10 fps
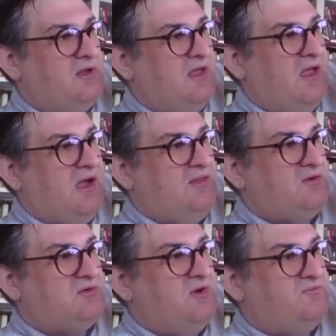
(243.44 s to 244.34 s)
I
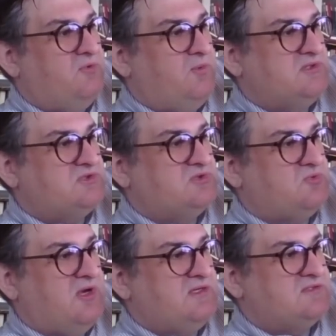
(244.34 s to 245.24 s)
looked over once or
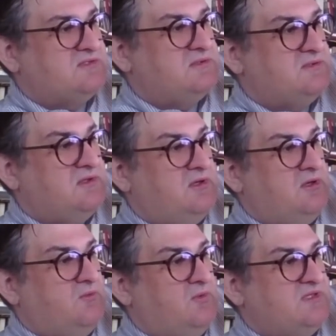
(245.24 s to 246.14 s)
twice.
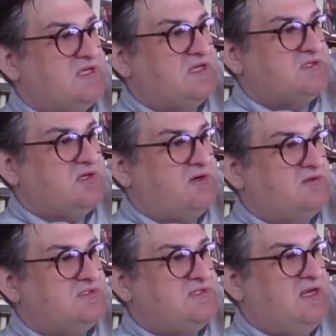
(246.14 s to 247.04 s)
Once I saw her
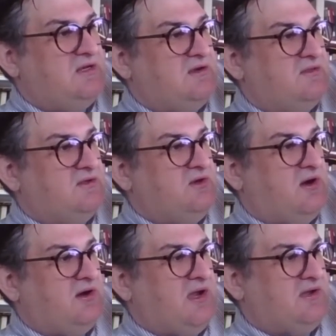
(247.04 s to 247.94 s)
standing on the
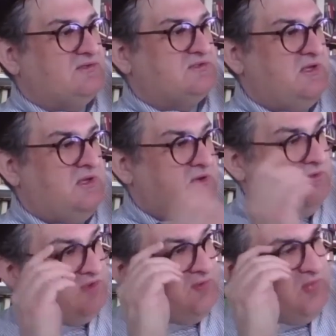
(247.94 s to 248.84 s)
doghouse
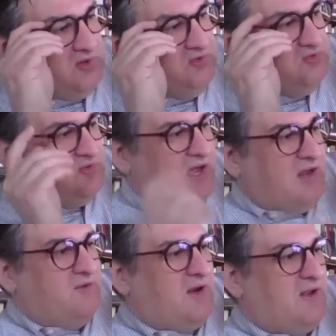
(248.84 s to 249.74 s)
with a balloon tied
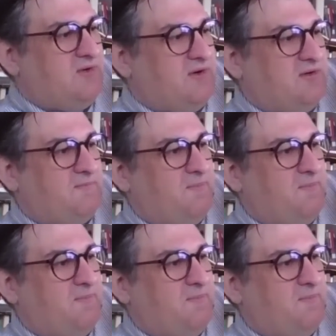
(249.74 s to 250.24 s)
around her.